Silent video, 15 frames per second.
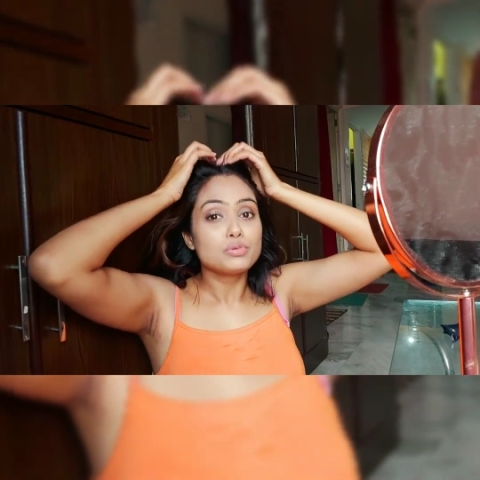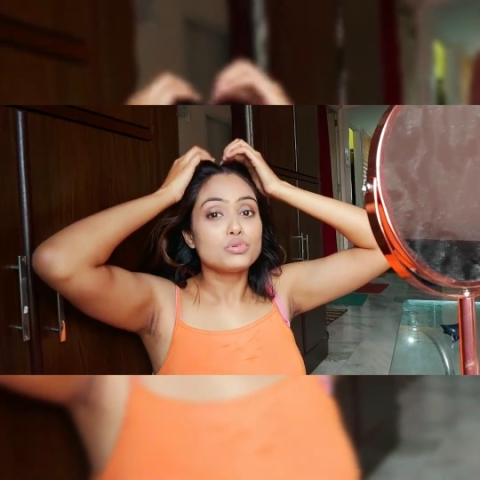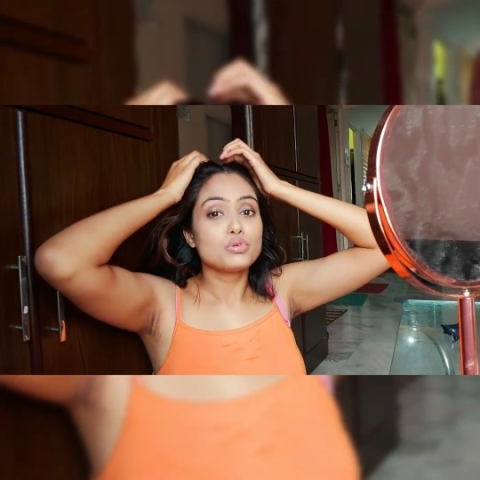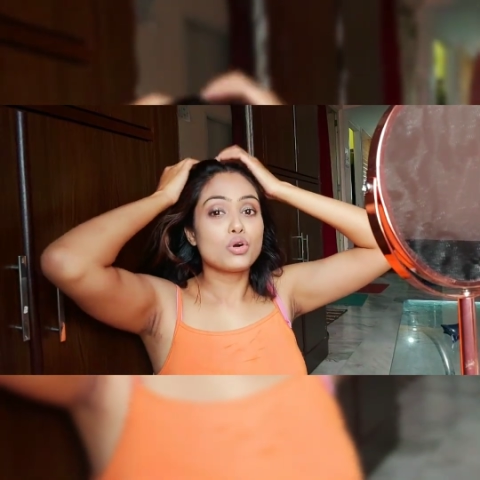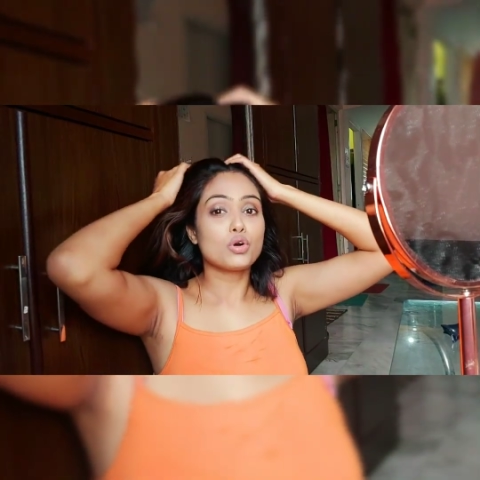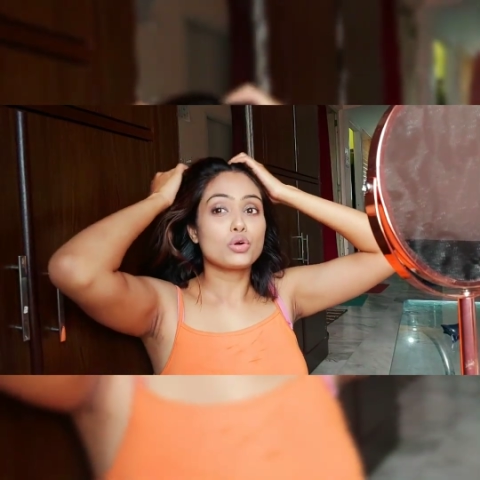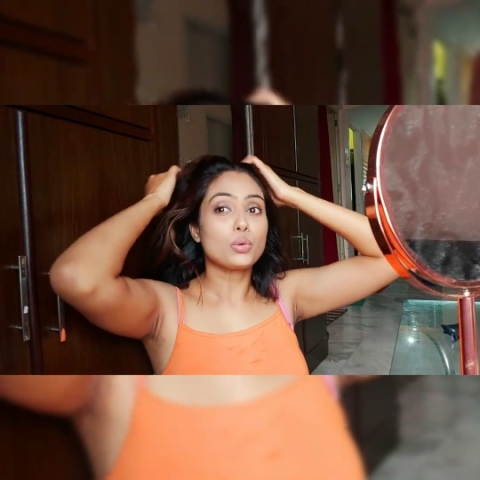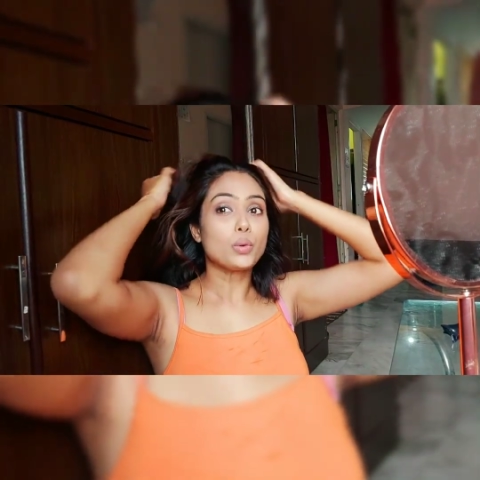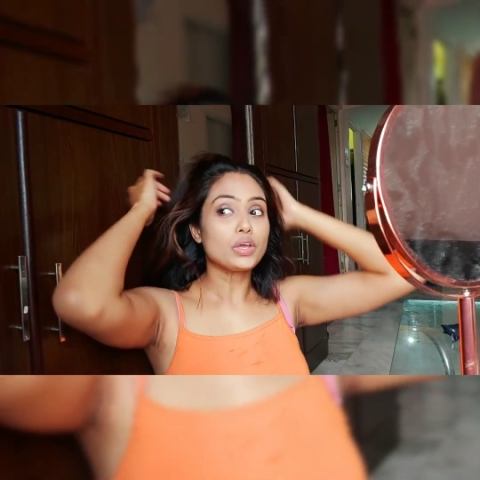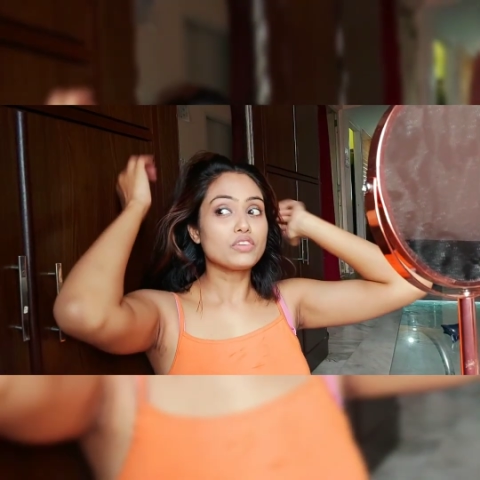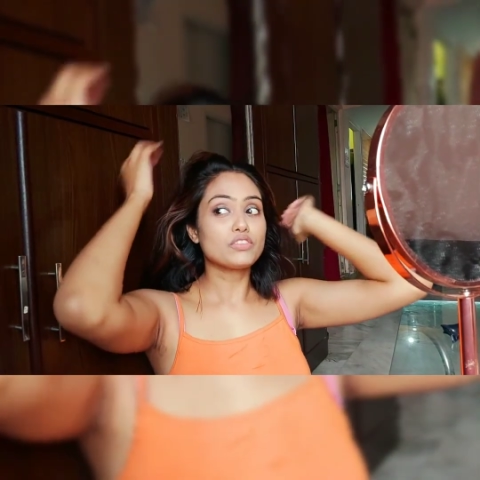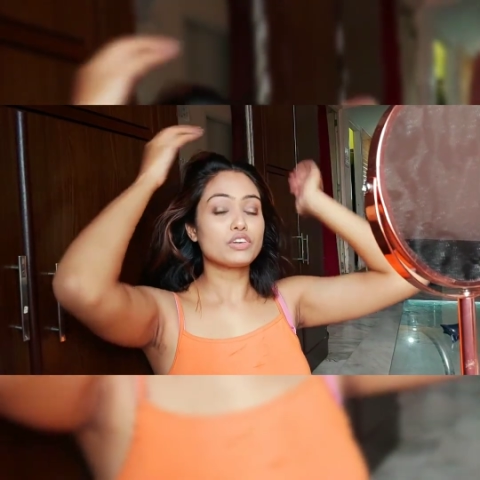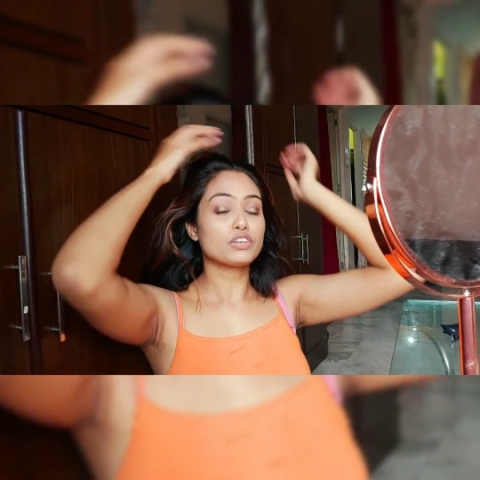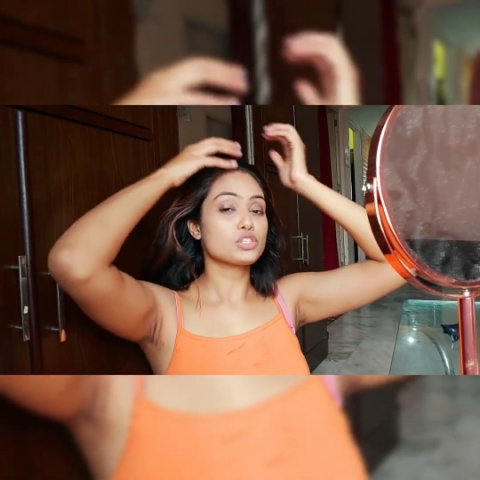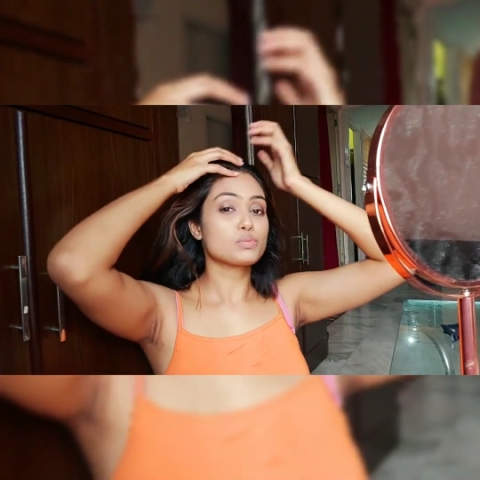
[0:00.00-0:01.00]
or
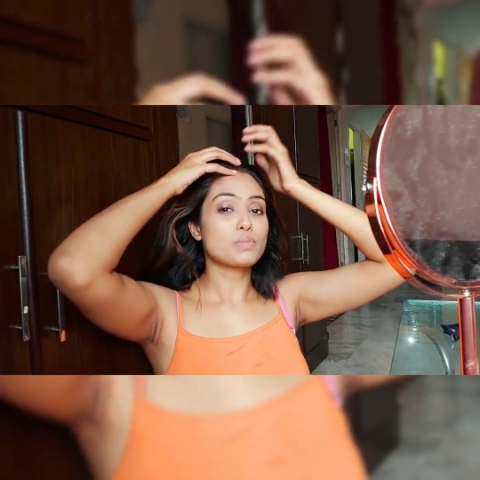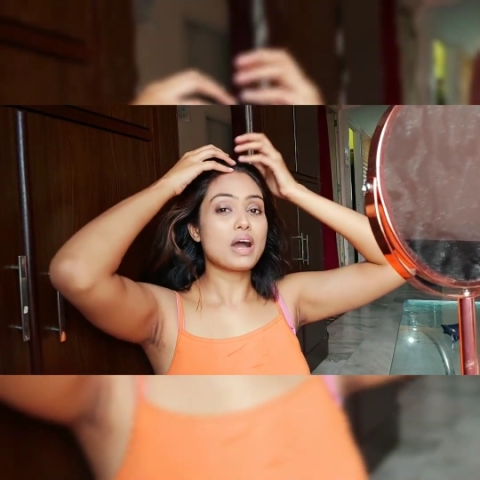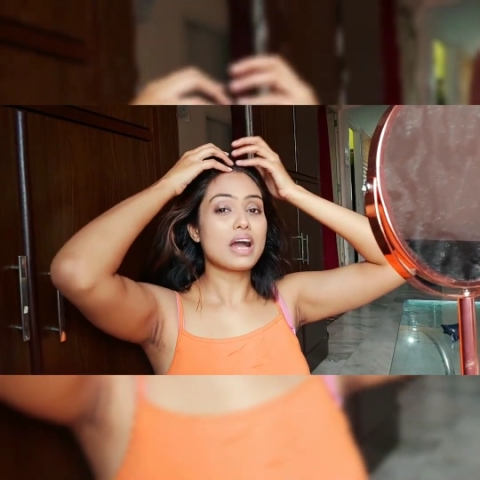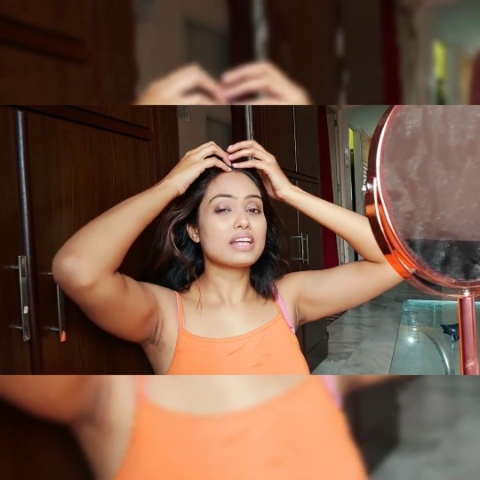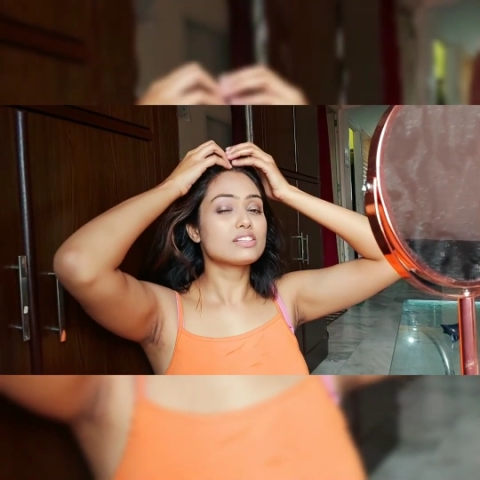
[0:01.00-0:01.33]
going for a spa.